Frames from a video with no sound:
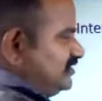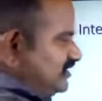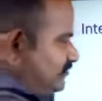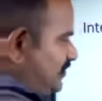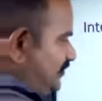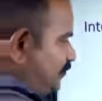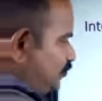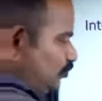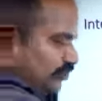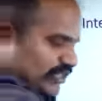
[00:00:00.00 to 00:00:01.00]
display.
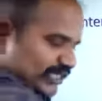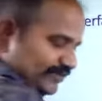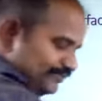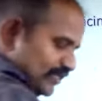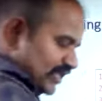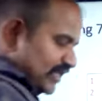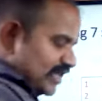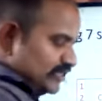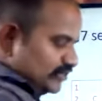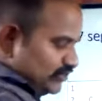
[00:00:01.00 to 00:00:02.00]
So here, in
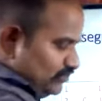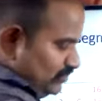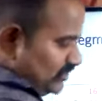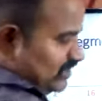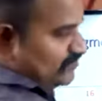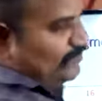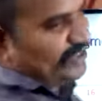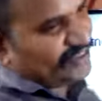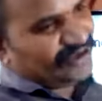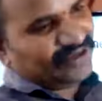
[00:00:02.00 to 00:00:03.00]
order to display
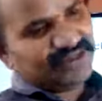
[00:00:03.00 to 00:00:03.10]
the